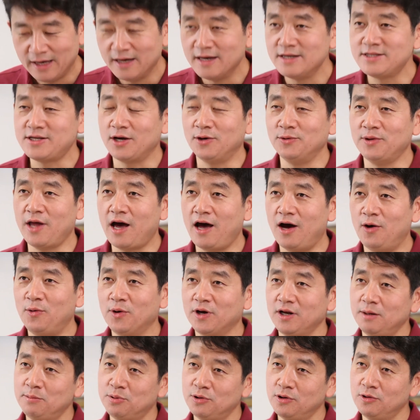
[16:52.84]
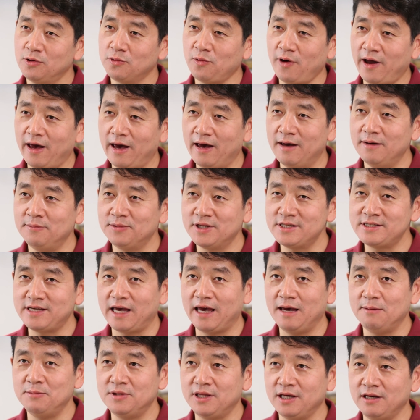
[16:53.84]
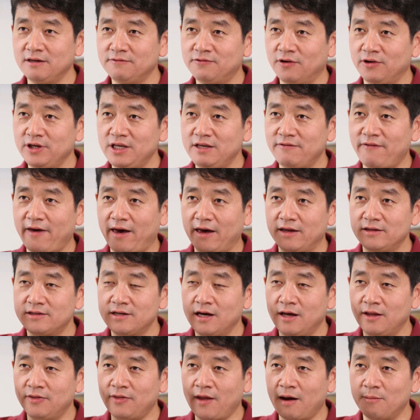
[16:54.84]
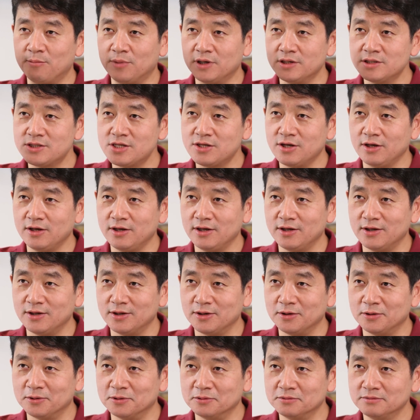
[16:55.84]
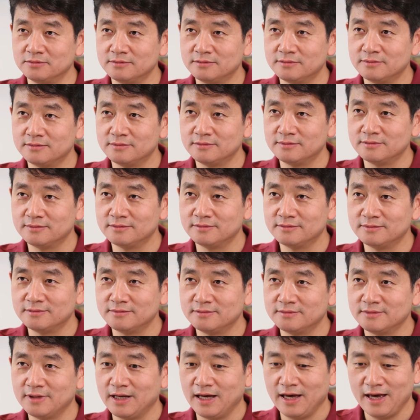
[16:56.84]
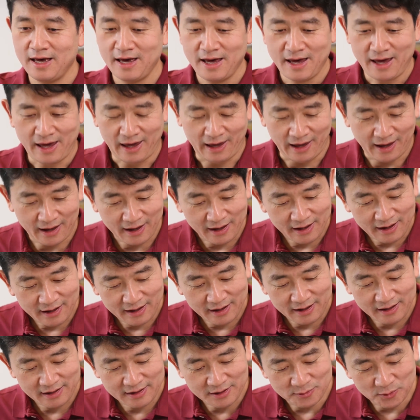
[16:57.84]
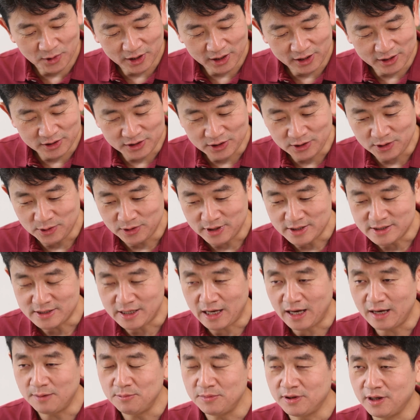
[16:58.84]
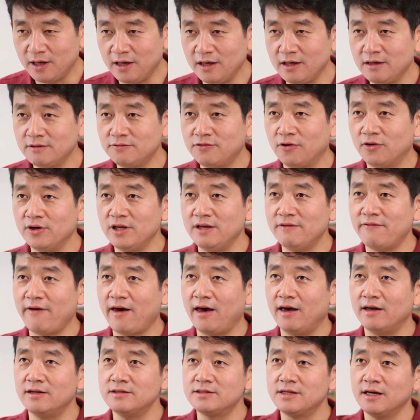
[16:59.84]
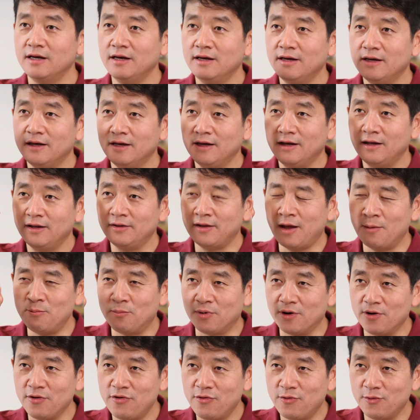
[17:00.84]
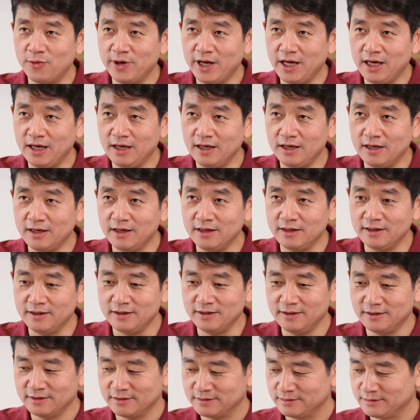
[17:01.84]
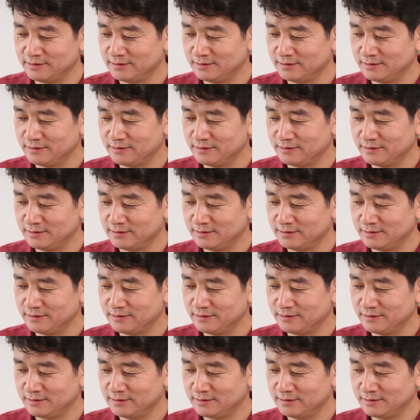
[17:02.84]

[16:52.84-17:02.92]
So now we're gonna program the same thing for event number 2. And we're gonna do the same thing for event number 3.